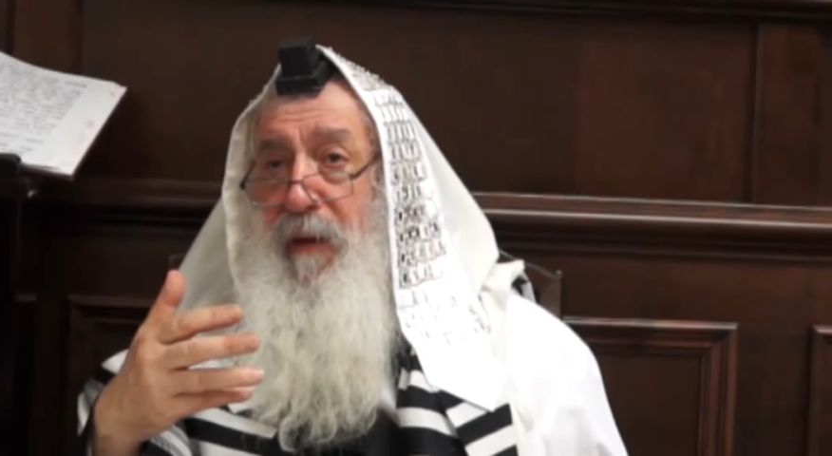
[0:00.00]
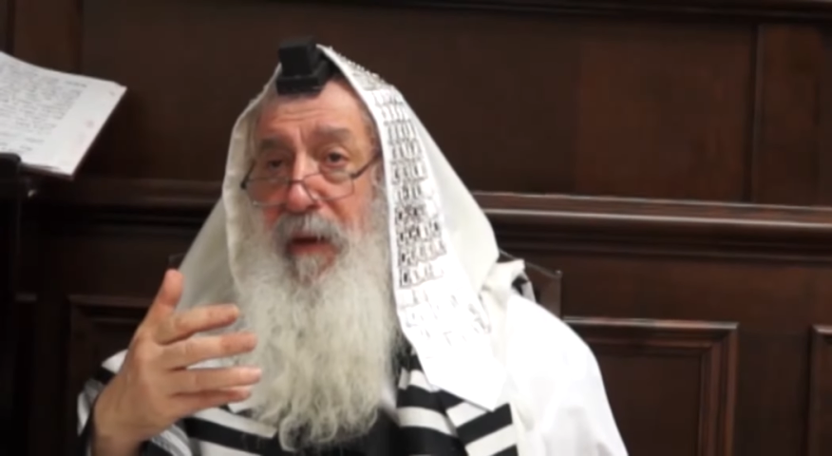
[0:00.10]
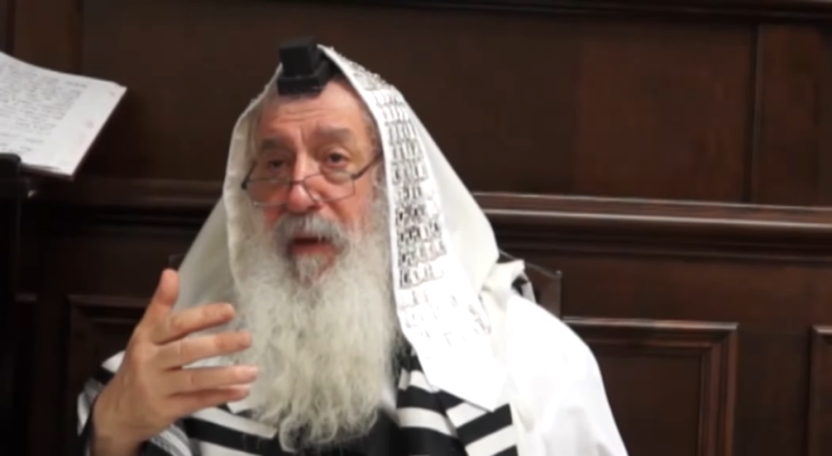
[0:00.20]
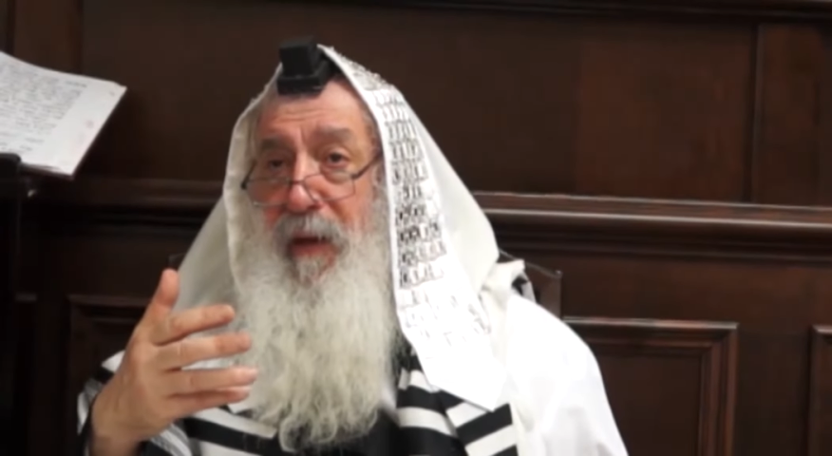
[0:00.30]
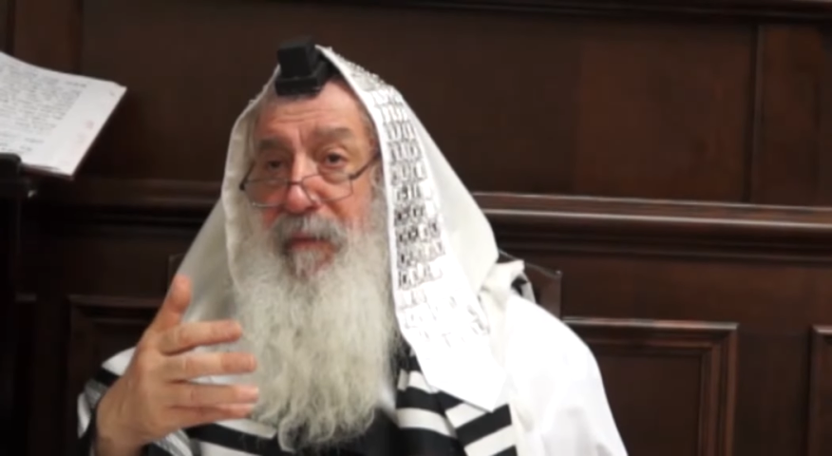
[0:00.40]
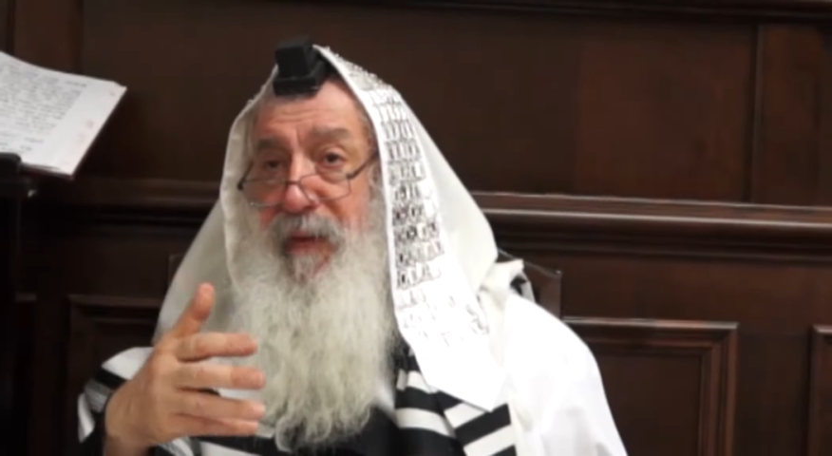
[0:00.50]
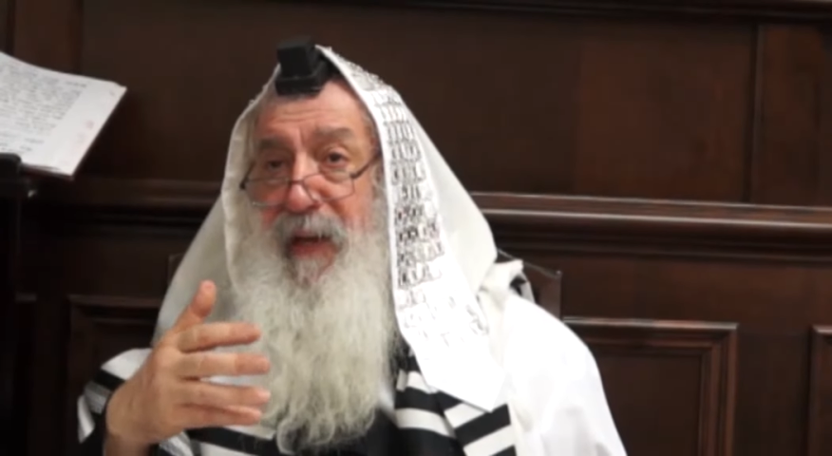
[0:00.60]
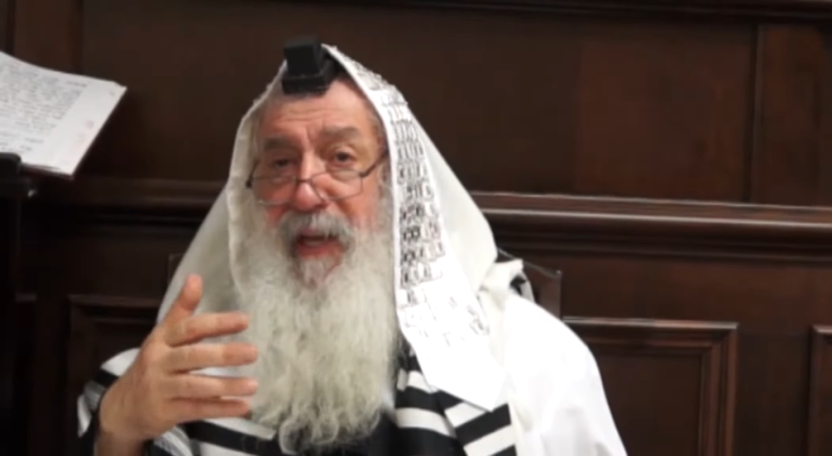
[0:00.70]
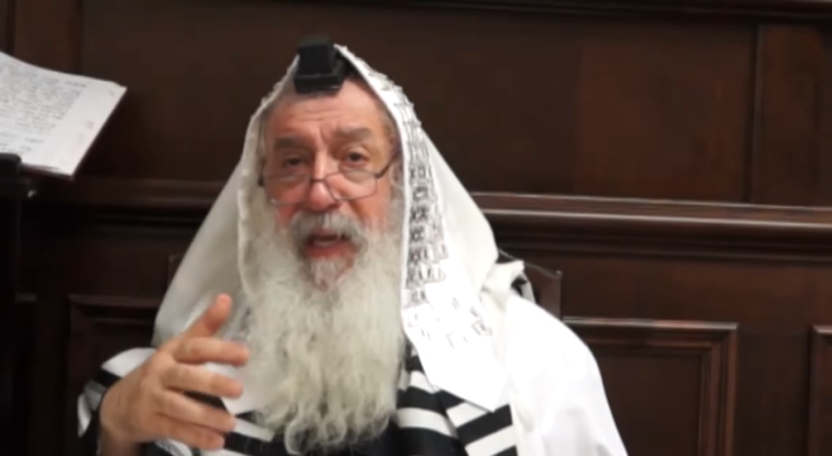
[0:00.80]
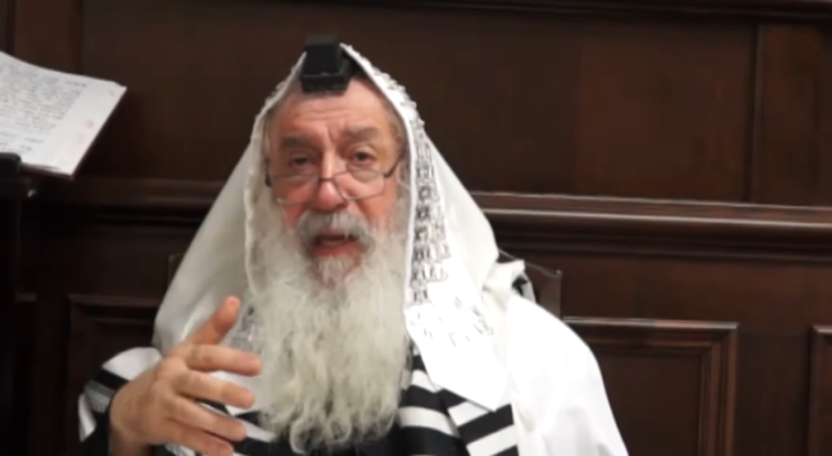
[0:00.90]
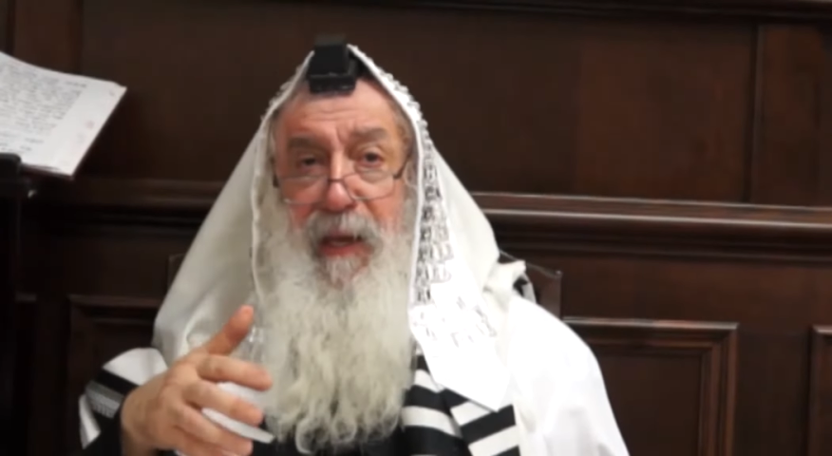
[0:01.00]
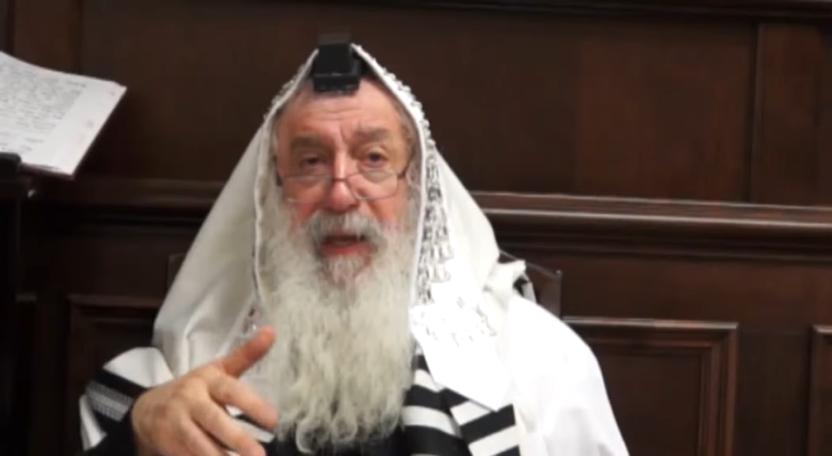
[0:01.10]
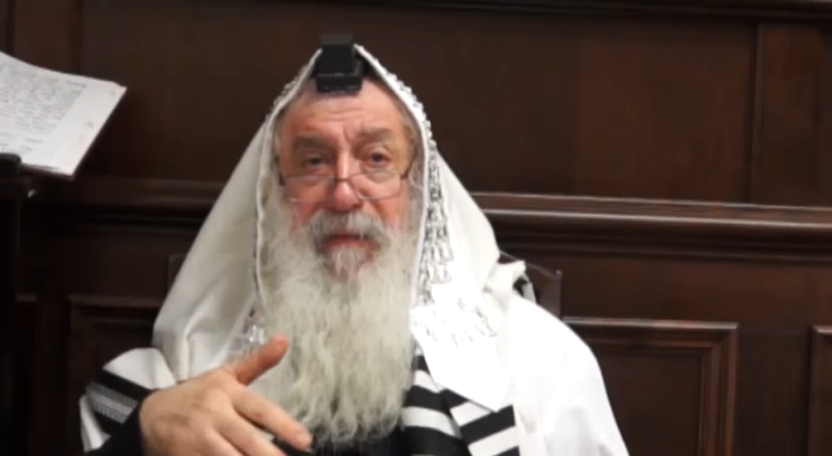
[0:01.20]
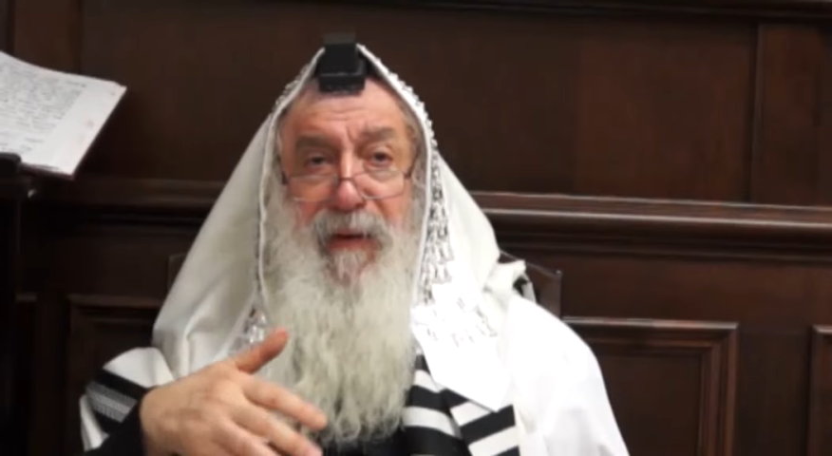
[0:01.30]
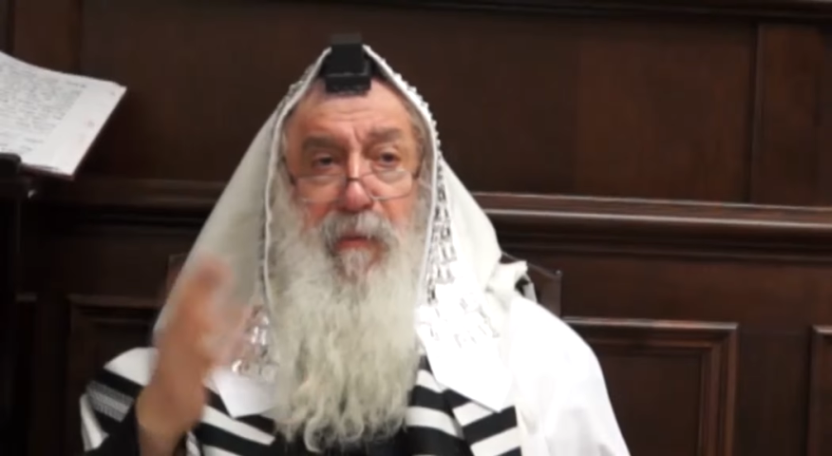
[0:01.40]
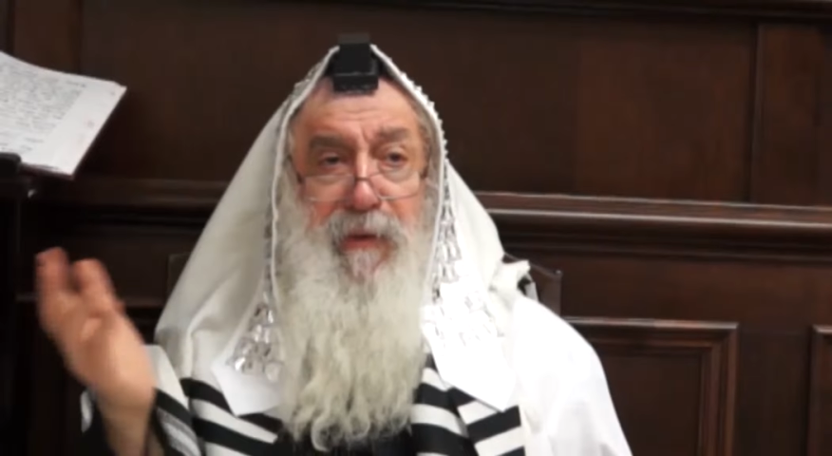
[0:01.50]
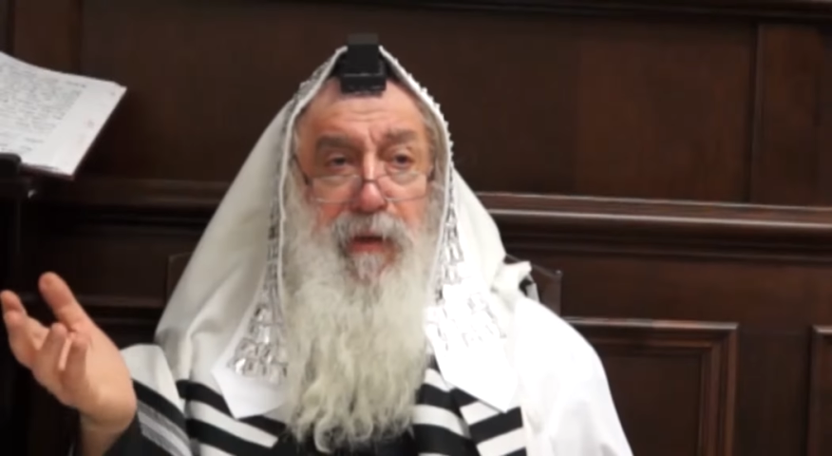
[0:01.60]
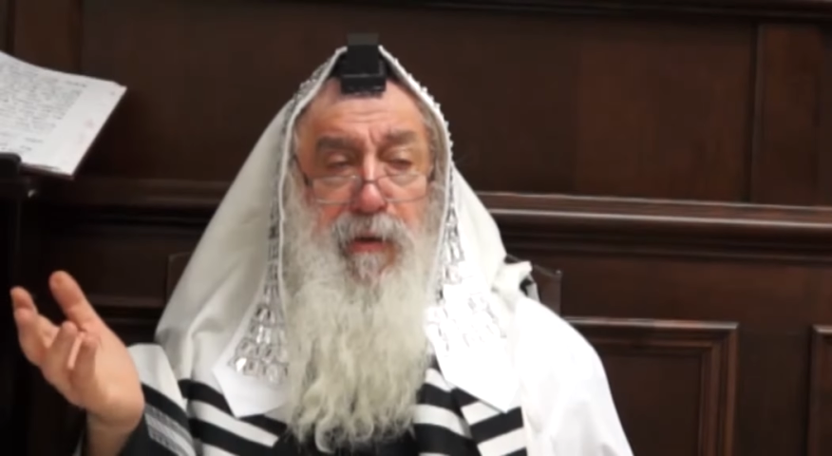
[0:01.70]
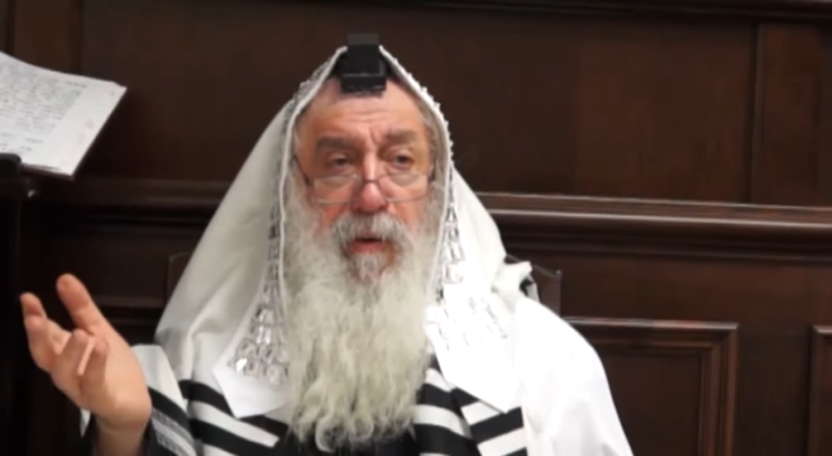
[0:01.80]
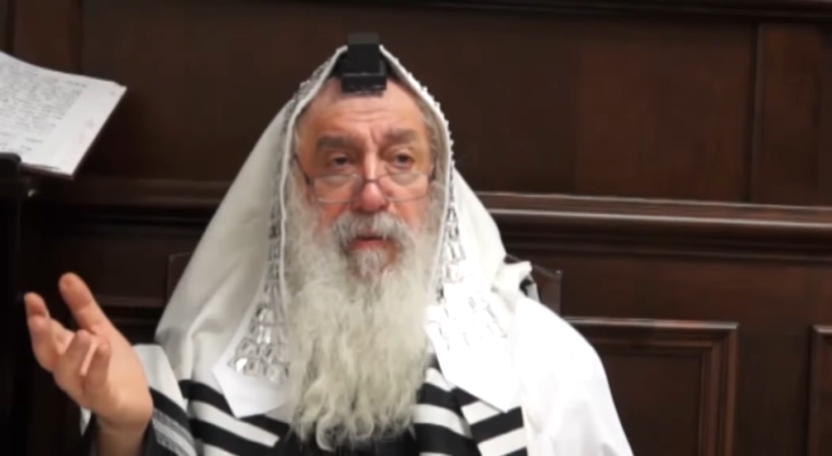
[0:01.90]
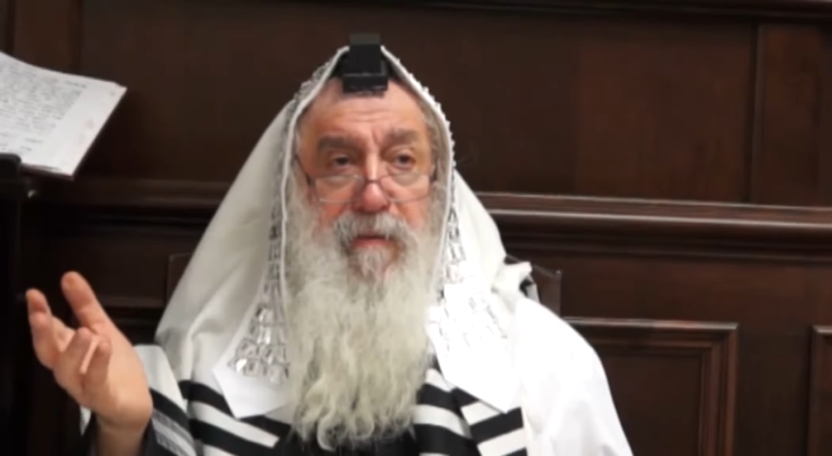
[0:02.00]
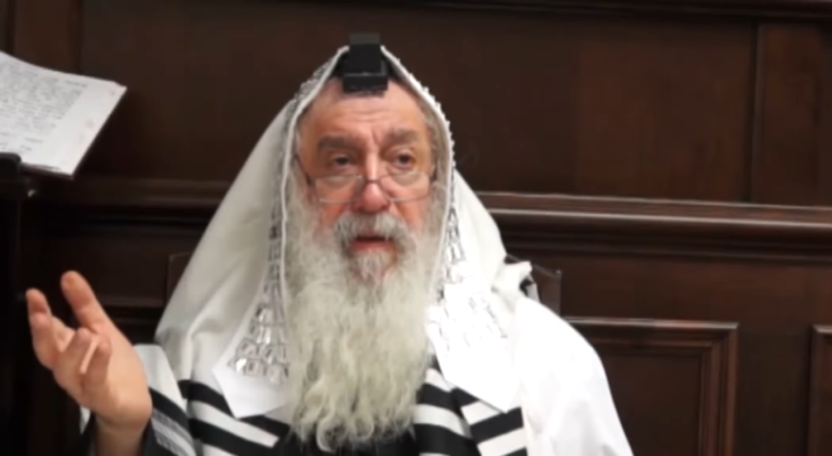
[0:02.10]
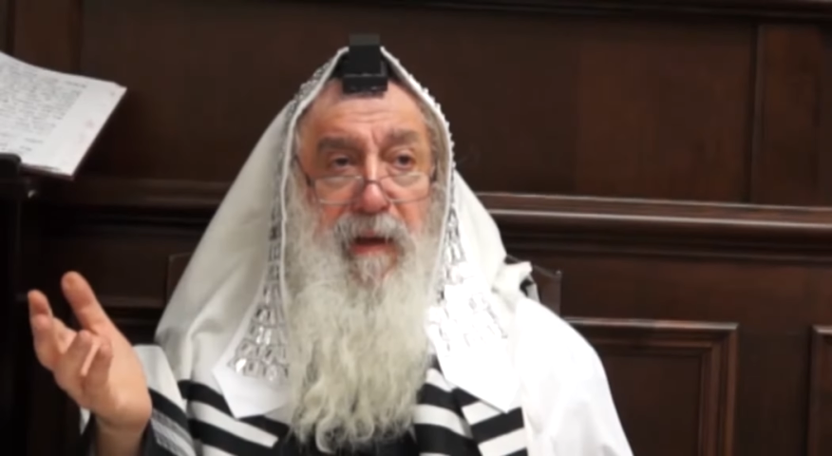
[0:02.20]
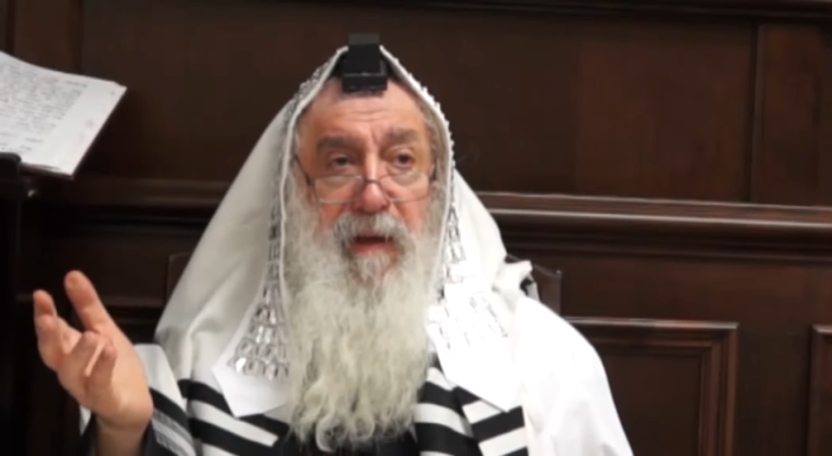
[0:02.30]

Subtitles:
if everybody knows